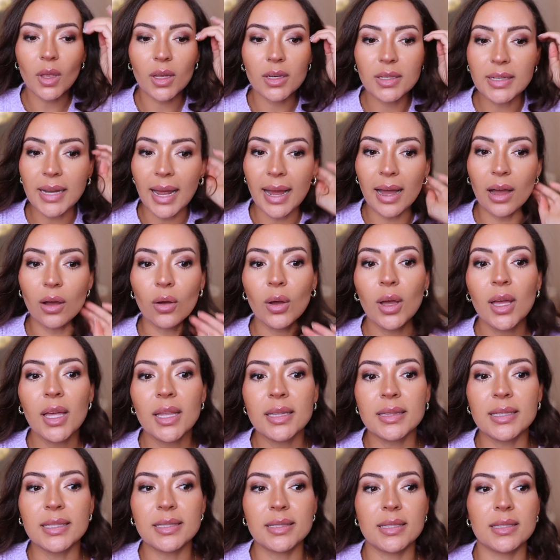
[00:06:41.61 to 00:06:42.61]
Now,
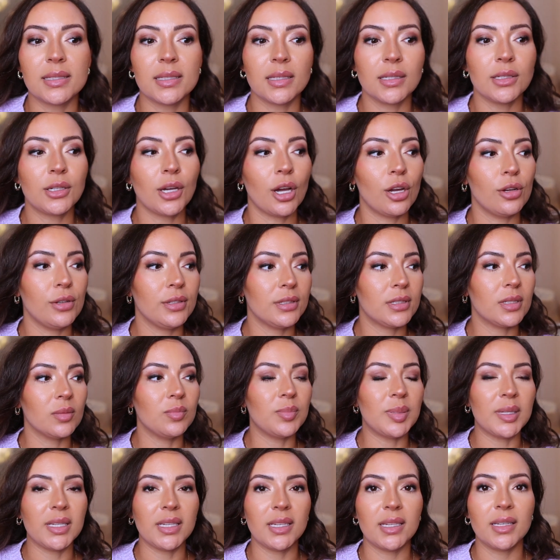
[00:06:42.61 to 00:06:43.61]
this isn't going to
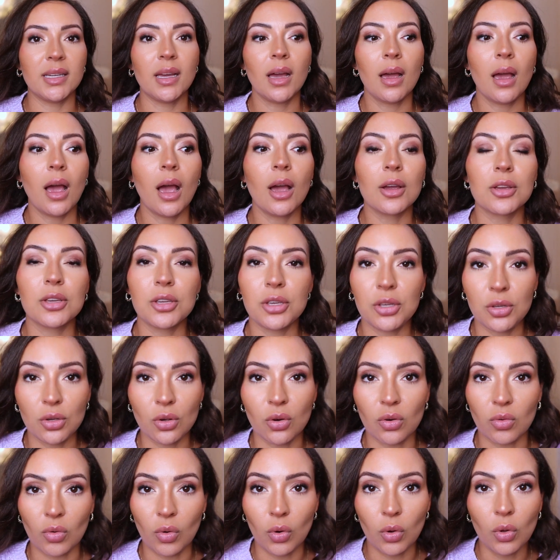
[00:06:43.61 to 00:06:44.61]
be a
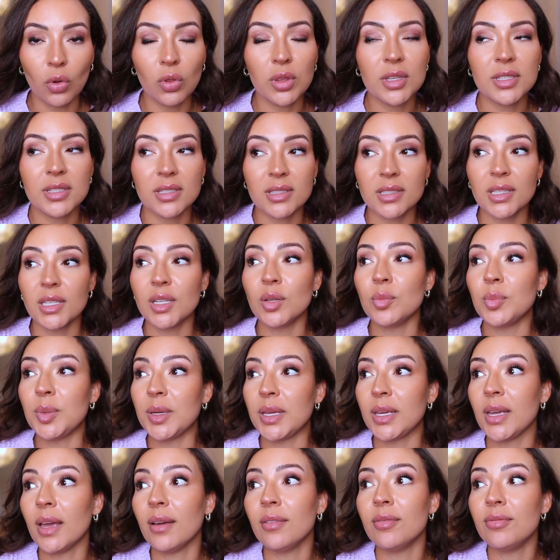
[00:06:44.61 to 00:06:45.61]
cure-all. This is going to
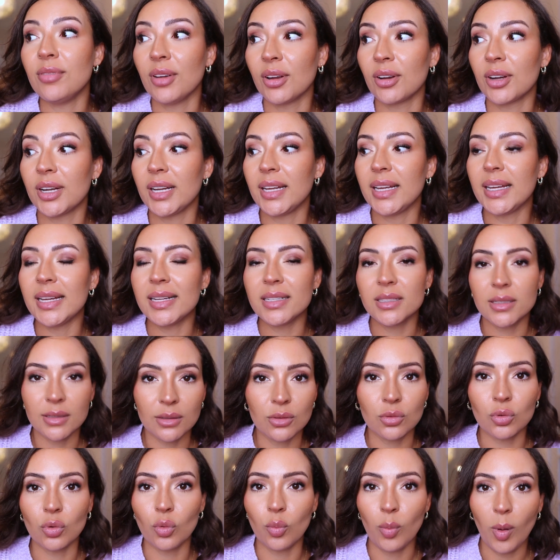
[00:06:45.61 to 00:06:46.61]
be a very
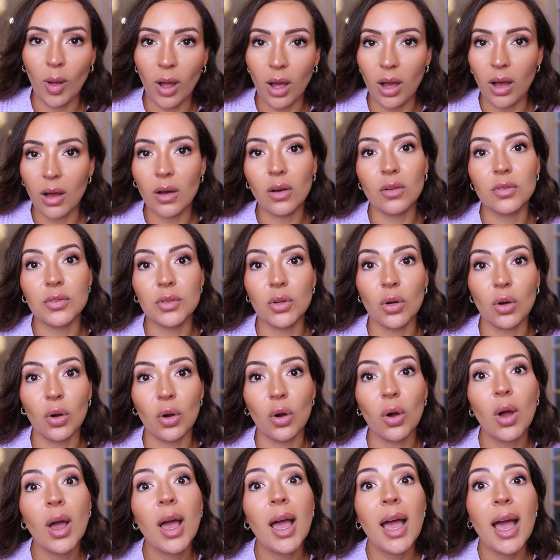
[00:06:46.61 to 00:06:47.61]
integral part of
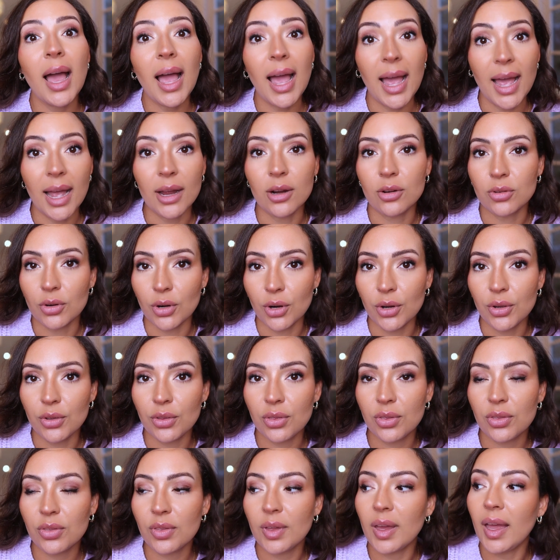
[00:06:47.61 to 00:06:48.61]
your hair
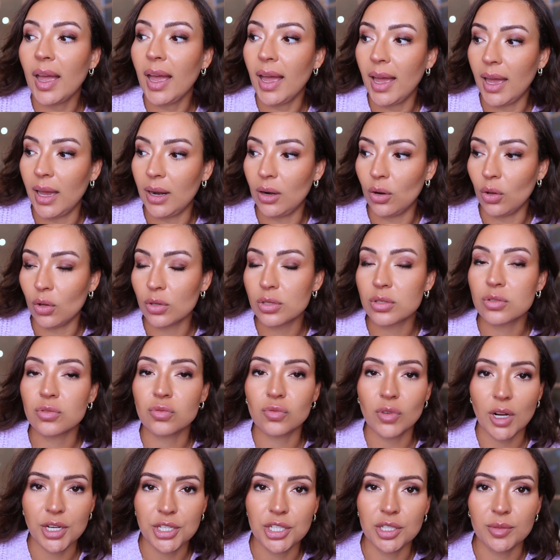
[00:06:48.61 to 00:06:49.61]
growth, hair loss
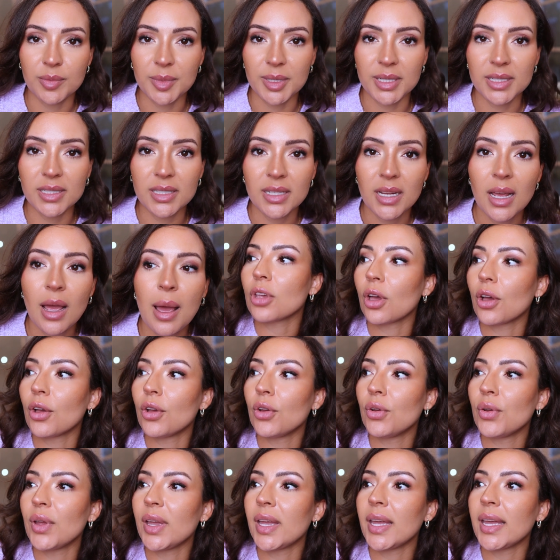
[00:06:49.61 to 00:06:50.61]
regimen.
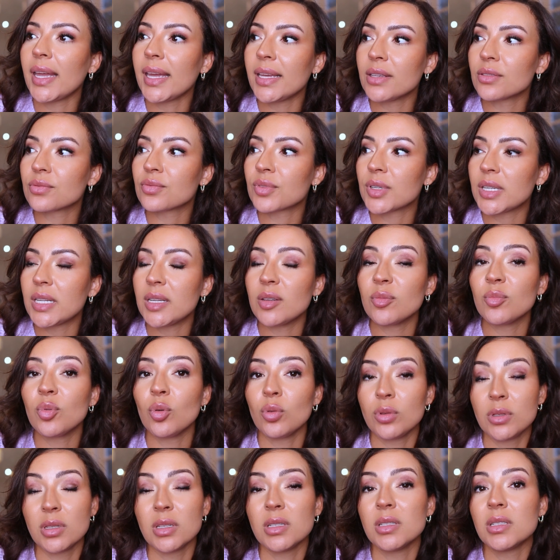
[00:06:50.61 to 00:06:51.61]
So it is really
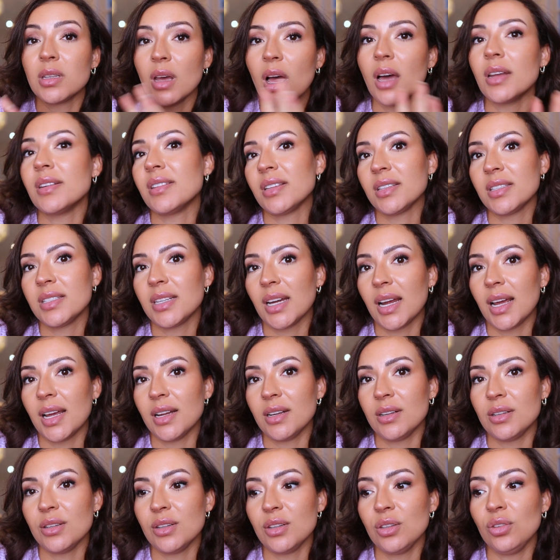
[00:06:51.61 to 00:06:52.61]
important to
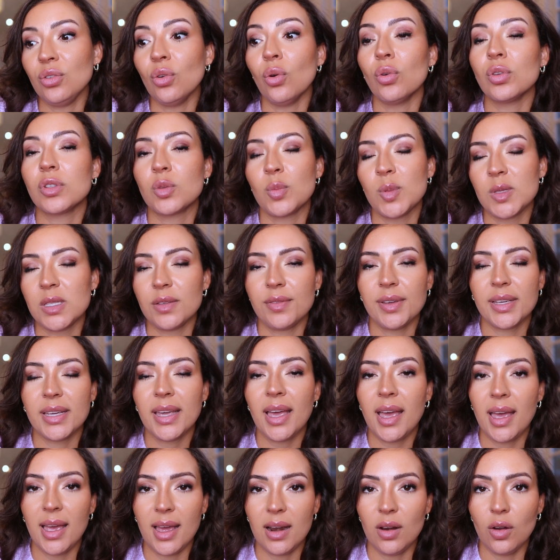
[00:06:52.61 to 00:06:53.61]
understand your specific
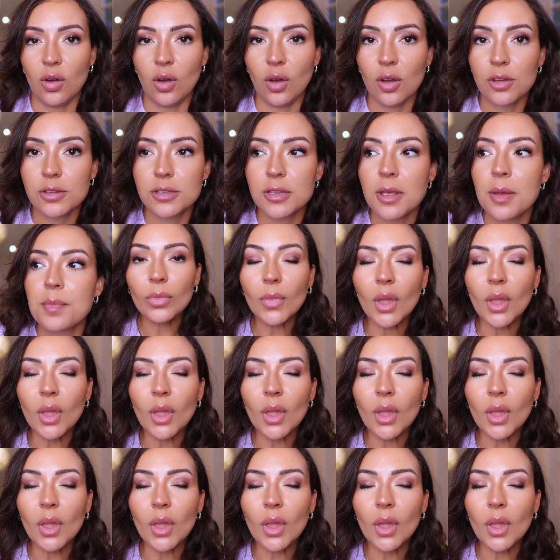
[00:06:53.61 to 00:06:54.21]
hair loss.